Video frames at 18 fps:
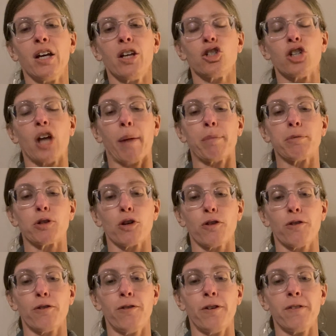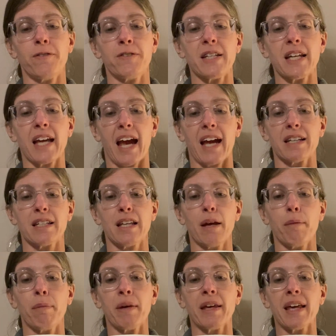Chapter 58,
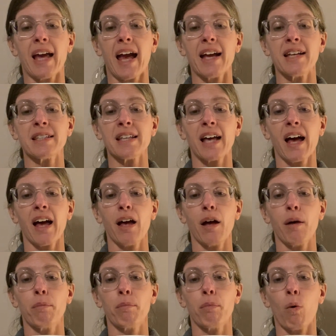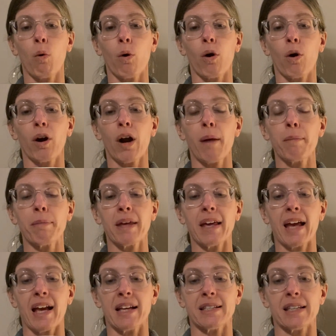Pieza por
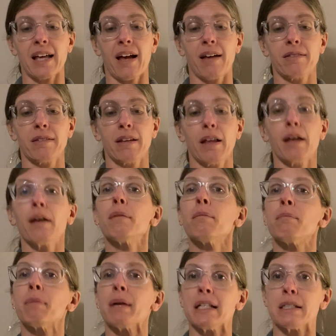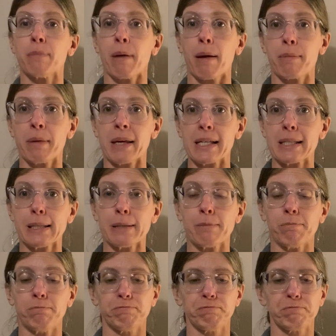pieza, piece by
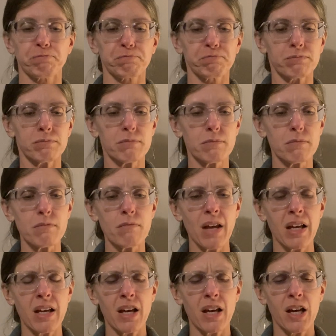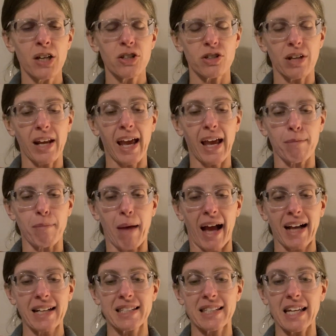piece. Today,
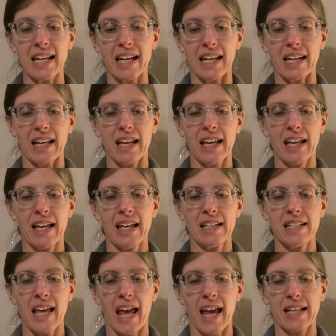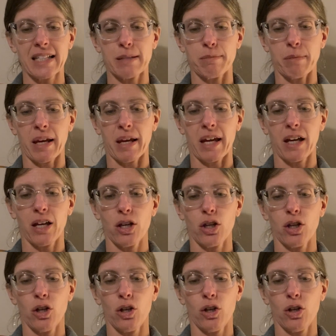Maxine takes me
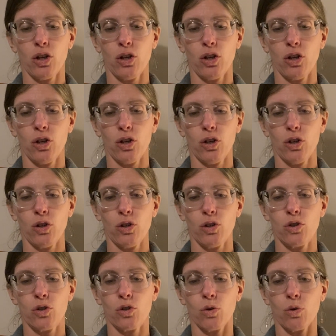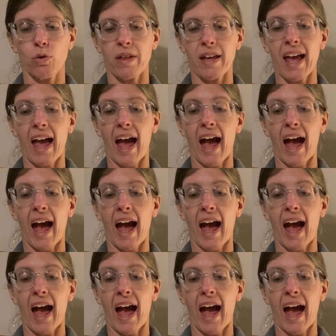to the